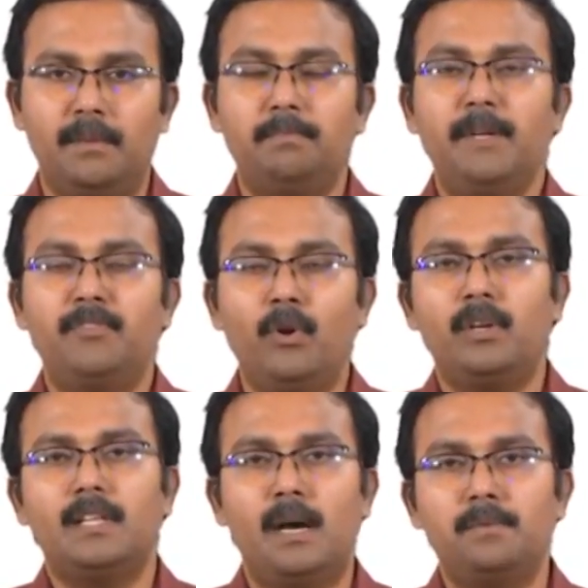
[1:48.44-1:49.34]

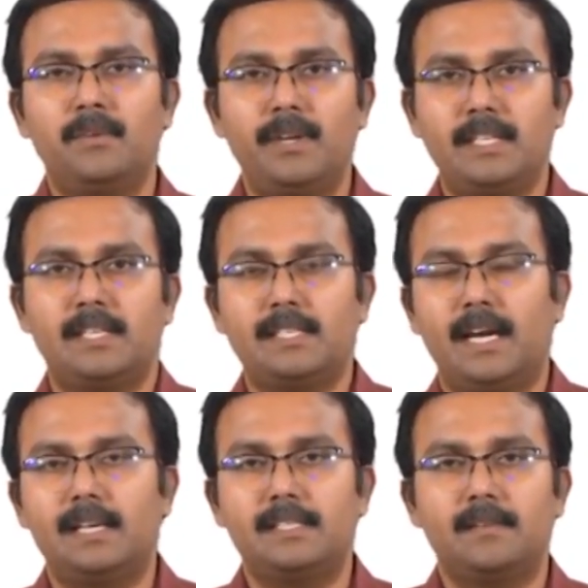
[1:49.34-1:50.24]
before the observation
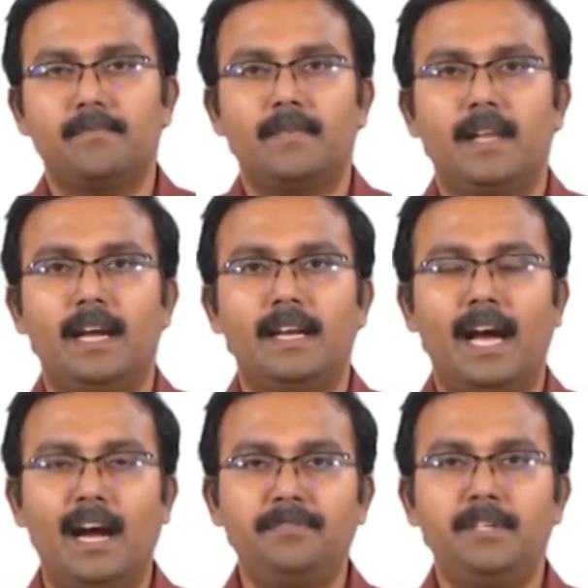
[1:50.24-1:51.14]
starts, and
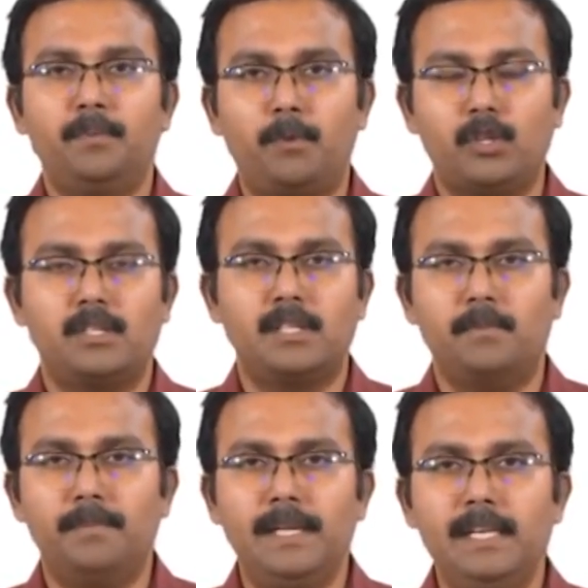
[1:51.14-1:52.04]
after the process
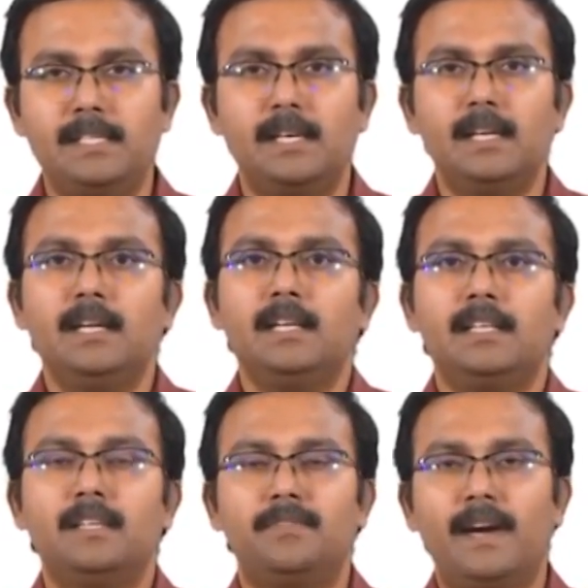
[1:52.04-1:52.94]
completes,
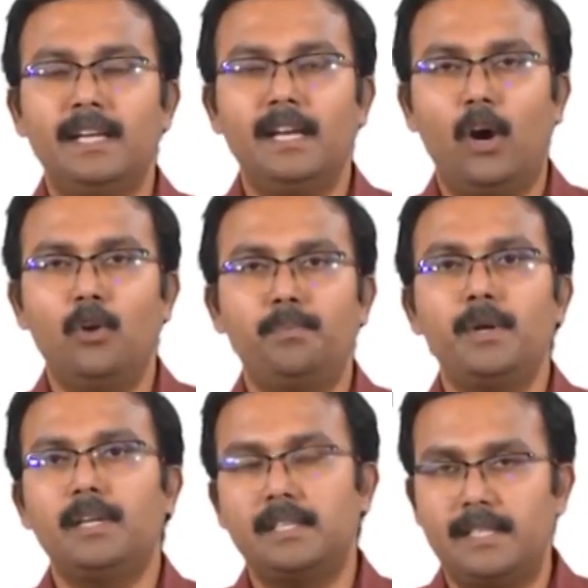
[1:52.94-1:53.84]
the final
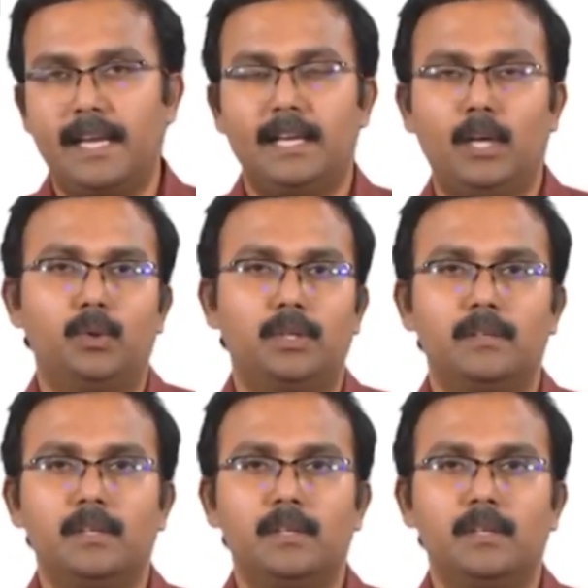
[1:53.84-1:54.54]
output is taken out.